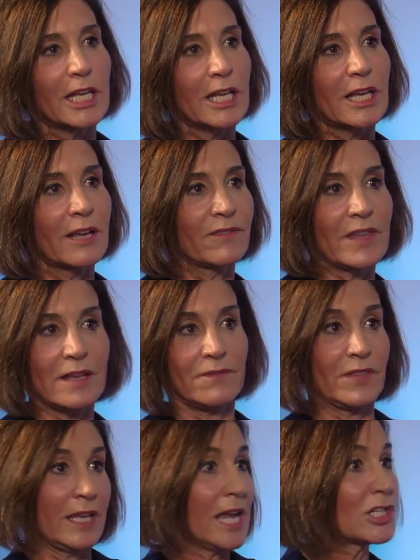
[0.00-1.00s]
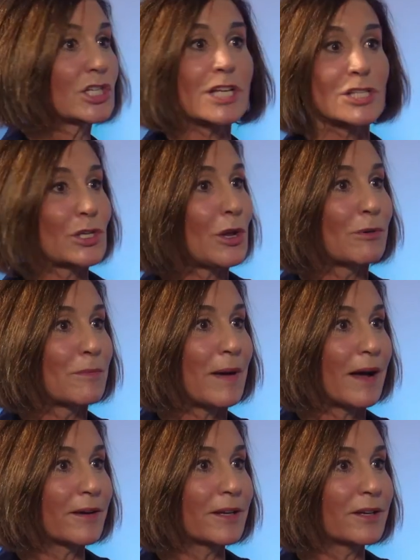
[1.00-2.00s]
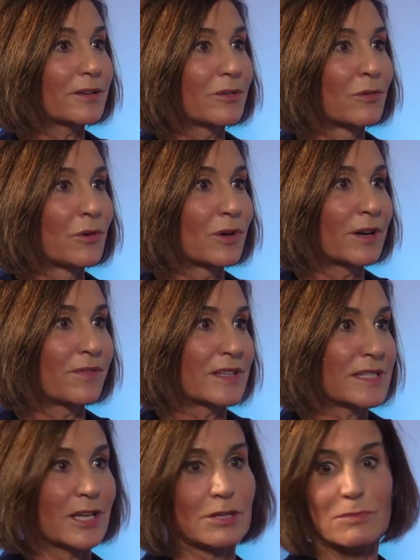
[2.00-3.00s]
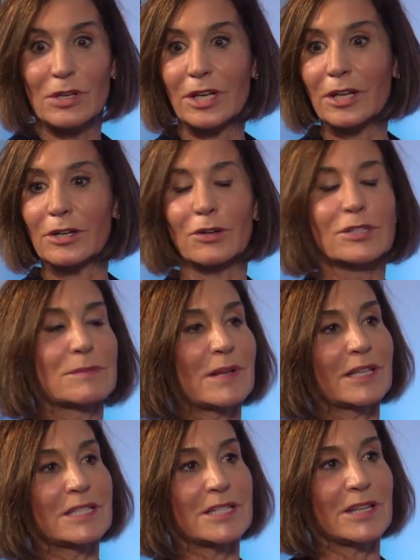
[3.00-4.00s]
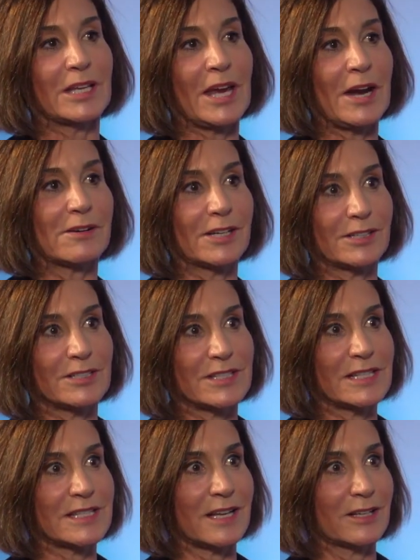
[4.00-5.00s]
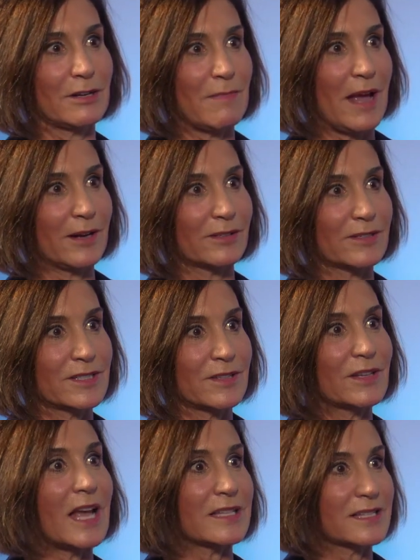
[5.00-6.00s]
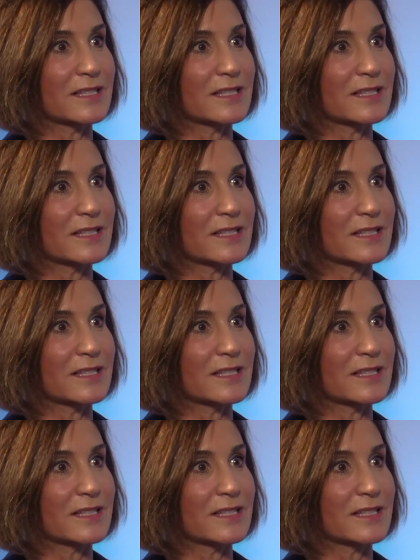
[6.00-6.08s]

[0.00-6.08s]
if the agent doesn't know about it, or if it's not communicated ultimately to the carriers, that's not going to matter. So yes.